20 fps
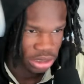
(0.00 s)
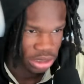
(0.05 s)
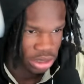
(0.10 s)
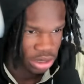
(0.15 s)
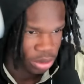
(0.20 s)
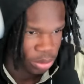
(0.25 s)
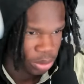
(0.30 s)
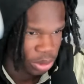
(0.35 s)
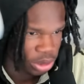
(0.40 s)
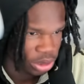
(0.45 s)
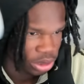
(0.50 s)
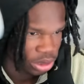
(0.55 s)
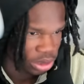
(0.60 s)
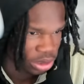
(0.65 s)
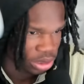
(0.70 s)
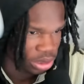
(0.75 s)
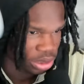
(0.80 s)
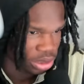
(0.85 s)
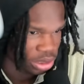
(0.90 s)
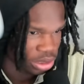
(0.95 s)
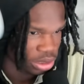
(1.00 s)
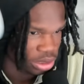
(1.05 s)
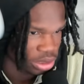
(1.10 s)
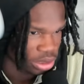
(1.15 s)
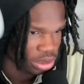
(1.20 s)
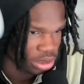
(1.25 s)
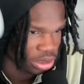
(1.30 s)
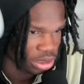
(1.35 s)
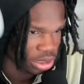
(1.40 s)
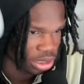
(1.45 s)
it worked.
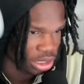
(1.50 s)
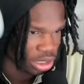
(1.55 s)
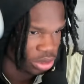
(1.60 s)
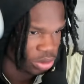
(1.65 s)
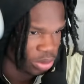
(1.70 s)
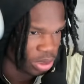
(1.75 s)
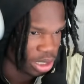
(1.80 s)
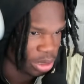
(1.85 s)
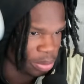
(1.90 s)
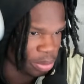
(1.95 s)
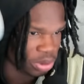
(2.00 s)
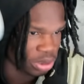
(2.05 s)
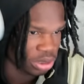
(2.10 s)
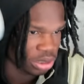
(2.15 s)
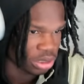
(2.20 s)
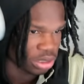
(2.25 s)
And that's what happened.